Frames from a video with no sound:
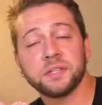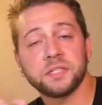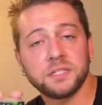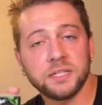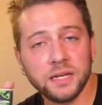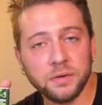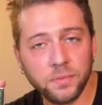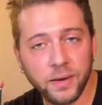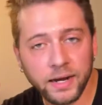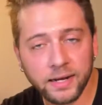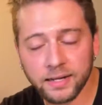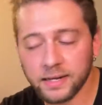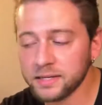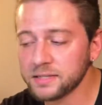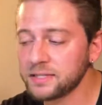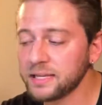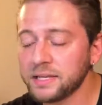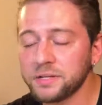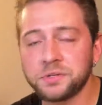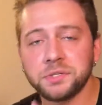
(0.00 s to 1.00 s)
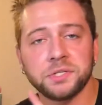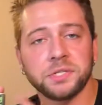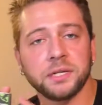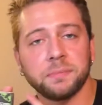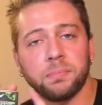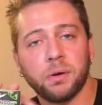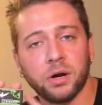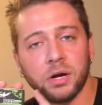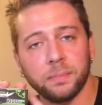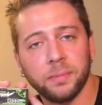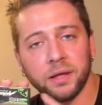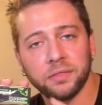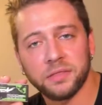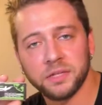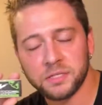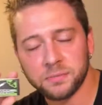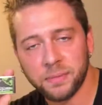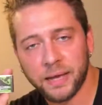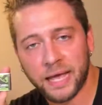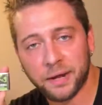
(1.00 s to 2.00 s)
the C rating is the interesting part about
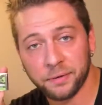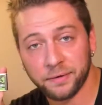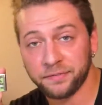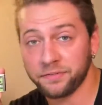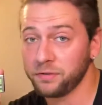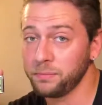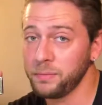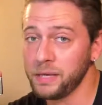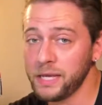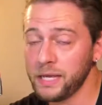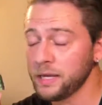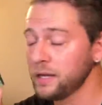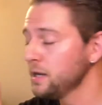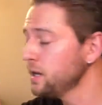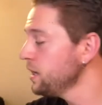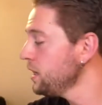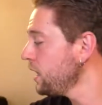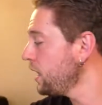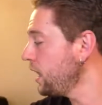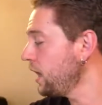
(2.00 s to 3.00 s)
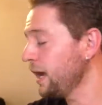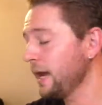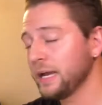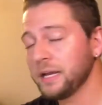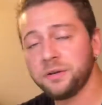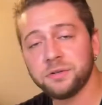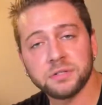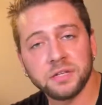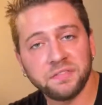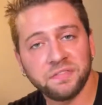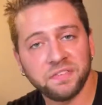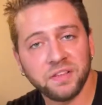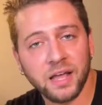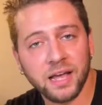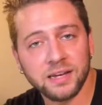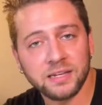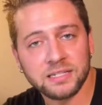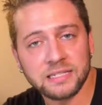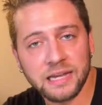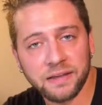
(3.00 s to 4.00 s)
this battery for me. I usually
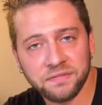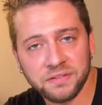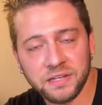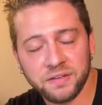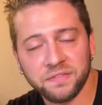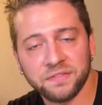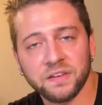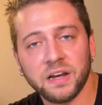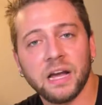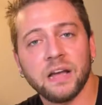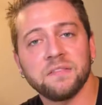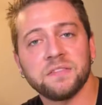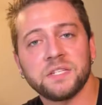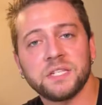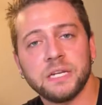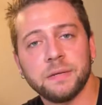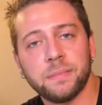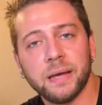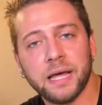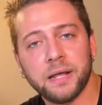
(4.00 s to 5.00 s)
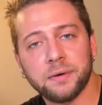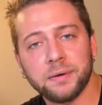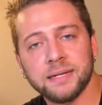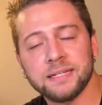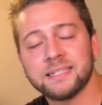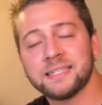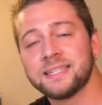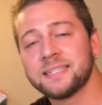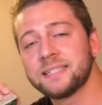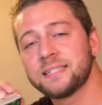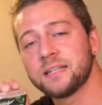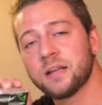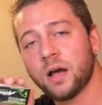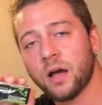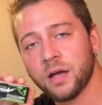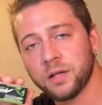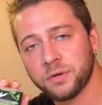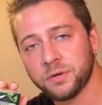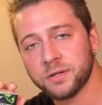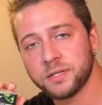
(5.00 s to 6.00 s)
fly 75C batteries. This is
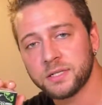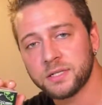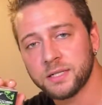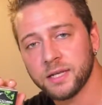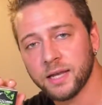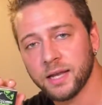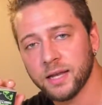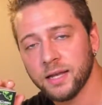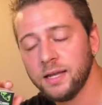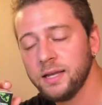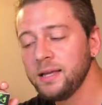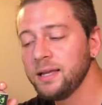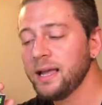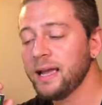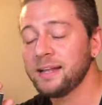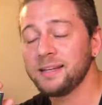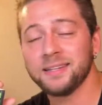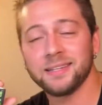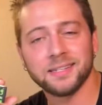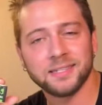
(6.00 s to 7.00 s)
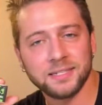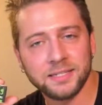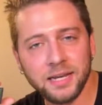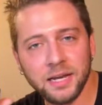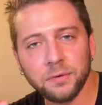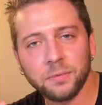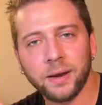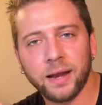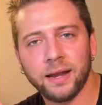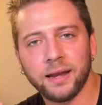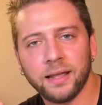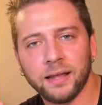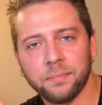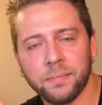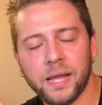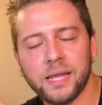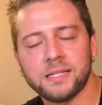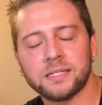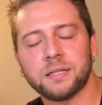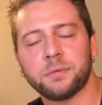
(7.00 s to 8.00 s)
100C. And the C rating
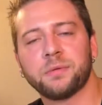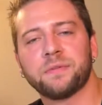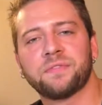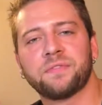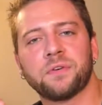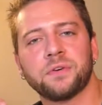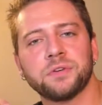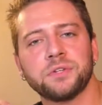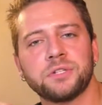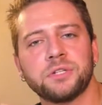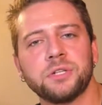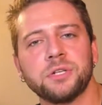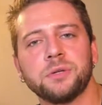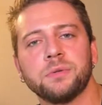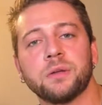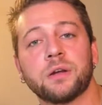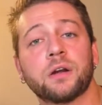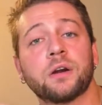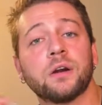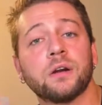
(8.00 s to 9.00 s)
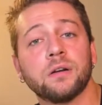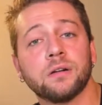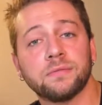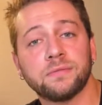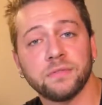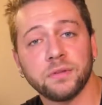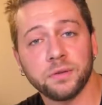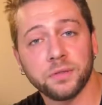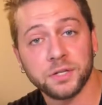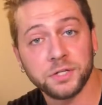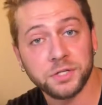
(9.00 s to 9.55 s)
basically refers to the current flow